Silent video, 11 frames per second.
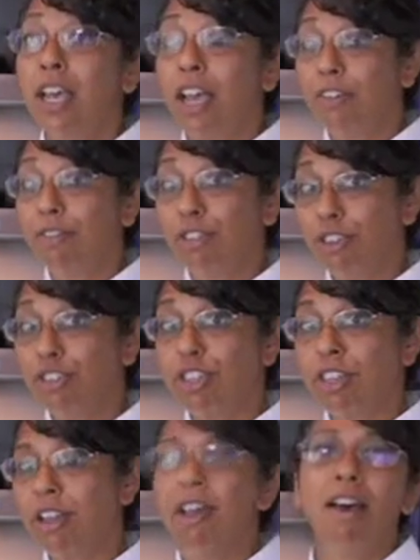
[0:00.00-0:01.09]
a
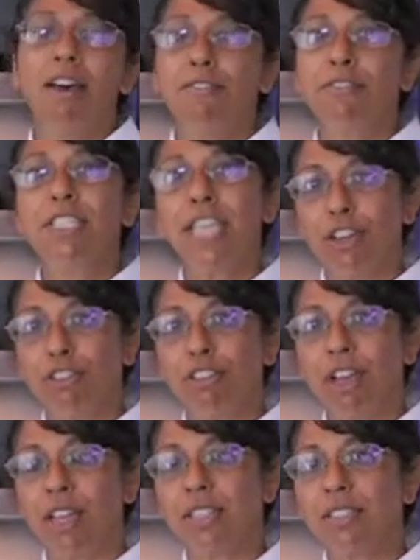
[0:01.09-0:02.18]
version of tater
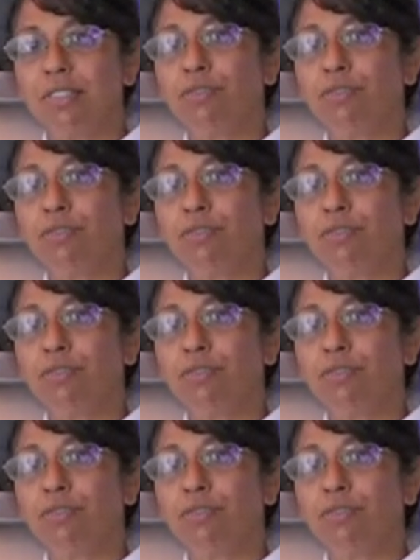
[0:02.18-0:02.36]
tots.